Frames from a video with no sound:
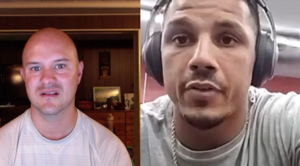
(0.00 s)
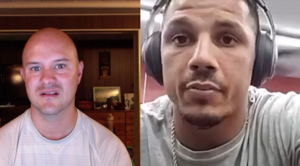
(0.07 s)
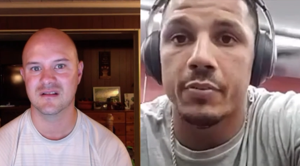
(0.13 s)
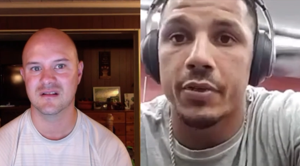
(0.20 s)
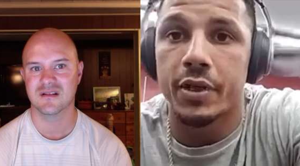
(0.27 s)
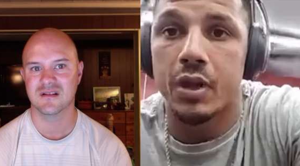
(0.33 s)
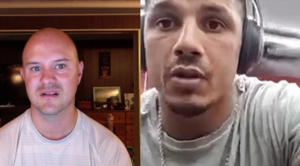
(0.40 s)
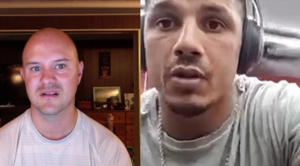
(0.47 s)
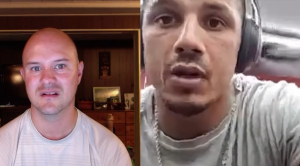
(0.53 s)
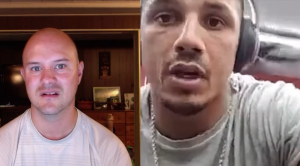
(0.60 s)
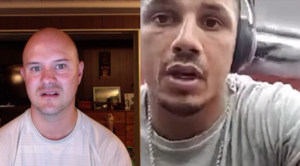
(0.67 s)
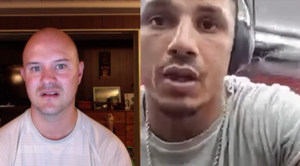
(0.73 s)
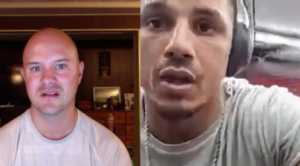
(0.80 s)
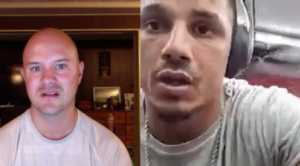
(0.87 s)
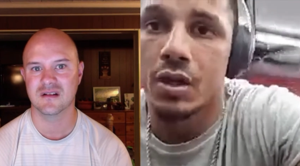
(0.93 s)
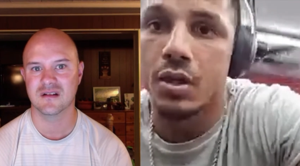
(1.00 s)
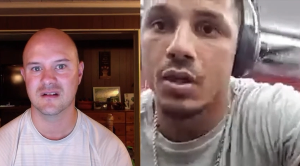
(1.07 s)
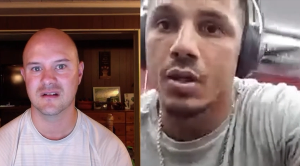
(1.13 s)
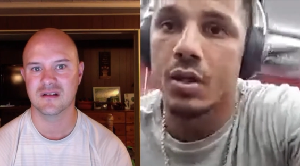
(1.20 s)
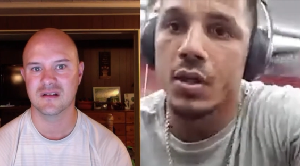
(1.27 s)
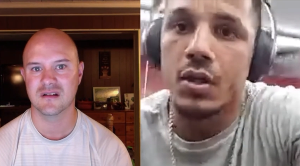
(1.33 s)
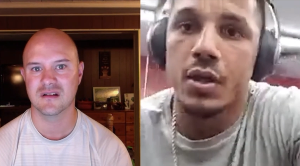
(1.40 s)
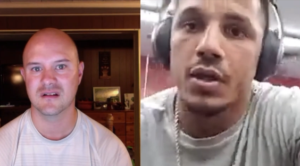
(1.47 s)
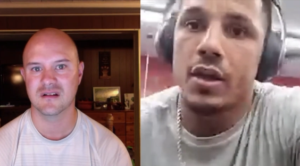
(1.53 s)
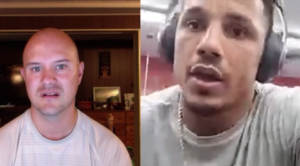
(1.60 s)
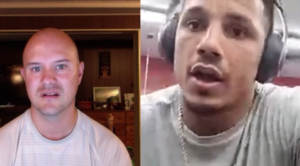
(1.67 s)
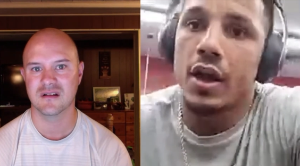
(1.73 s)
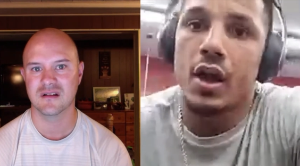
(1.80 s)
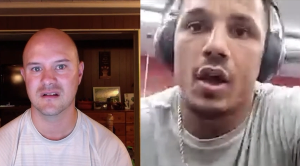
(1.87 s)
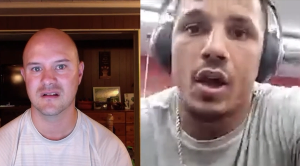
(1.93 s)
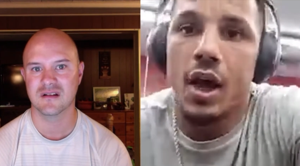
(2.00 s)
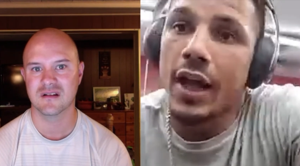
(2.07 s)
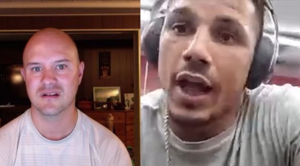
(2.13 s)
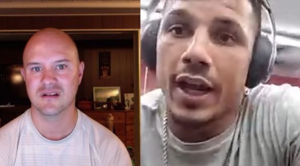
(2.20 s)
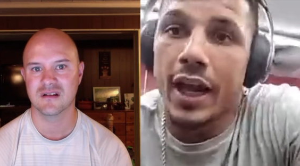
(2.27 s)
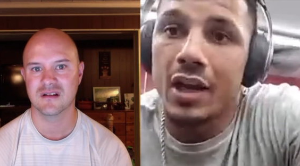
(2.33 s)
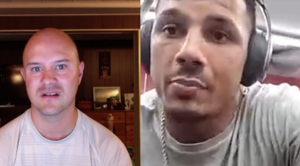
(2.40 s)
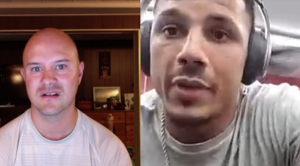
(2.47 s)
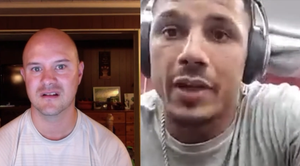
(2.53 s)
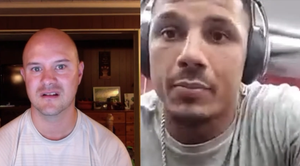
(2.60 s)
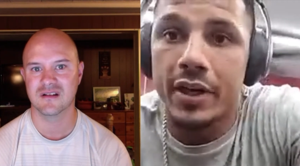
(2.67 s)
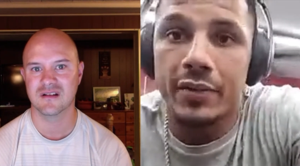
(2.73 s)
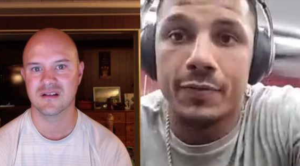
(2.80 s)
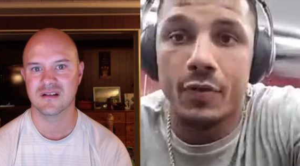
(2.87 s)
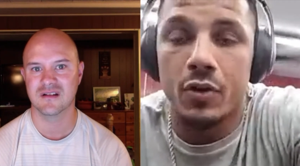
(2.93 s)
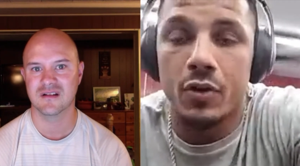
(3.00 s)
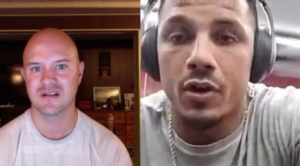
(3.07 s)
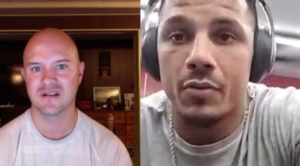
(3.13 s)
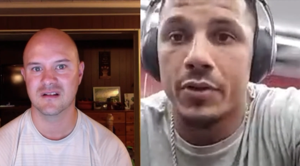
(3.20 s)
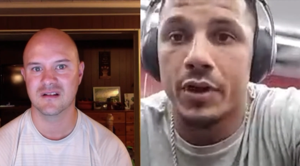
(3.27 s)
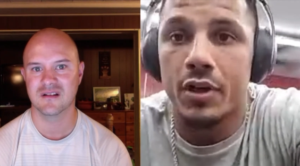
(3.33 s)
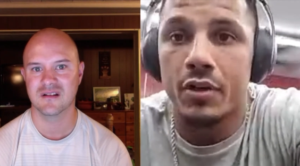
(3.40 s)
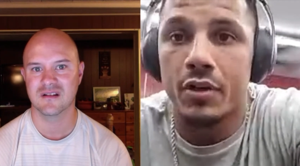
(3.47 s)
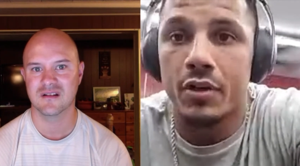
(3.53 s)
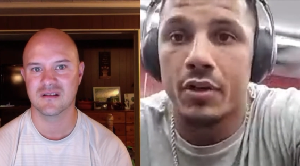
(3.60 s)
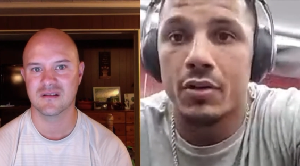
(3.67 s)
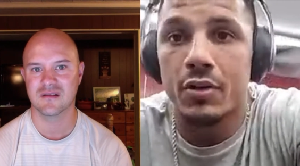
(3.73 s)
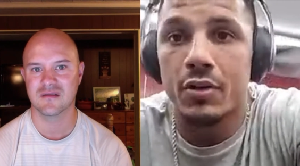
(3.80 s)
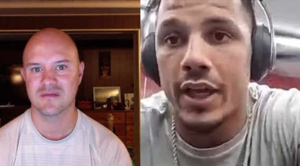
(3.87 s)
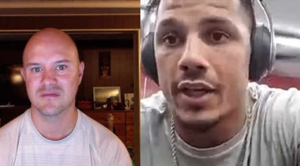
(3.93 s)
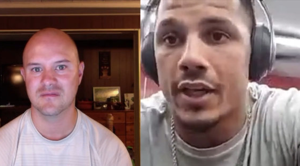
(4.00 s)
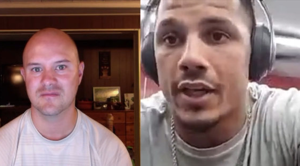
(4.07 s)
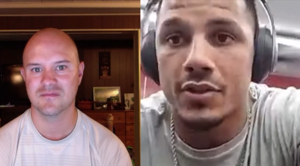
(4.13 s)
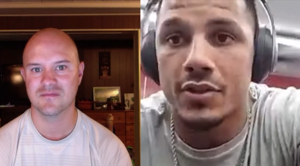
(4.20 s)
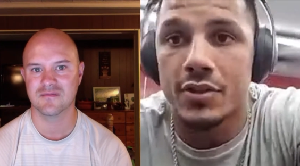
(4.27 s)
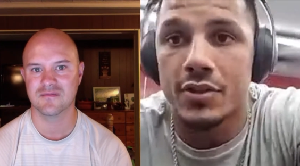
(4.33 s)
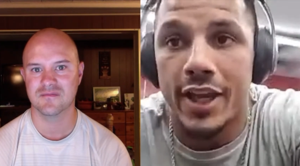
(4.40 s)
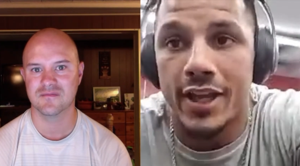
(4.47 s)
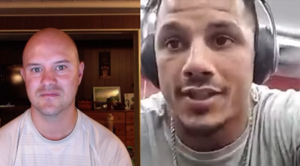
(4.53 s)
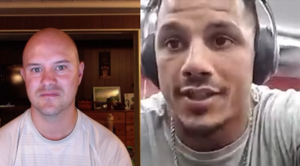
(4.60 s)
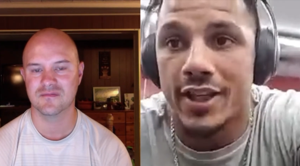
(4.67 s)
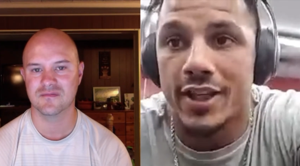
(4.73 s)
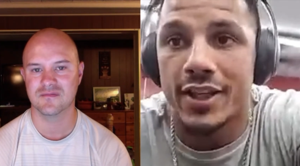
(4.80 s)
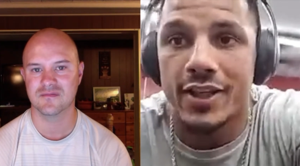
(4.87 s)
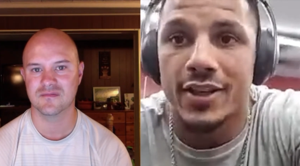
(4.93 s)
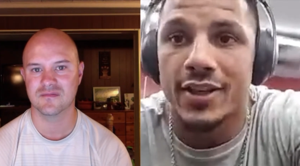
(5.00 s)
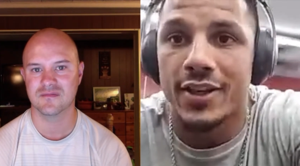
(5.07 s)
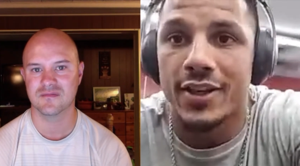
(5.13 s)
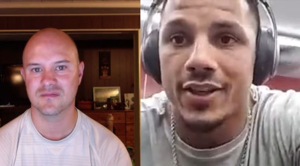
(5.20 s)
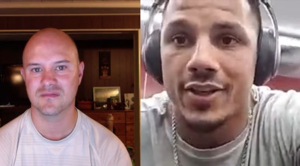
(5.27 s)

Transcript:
Speaker 1: him. You know, uh, I, I got to make money for him. You know, he has to he has to eat.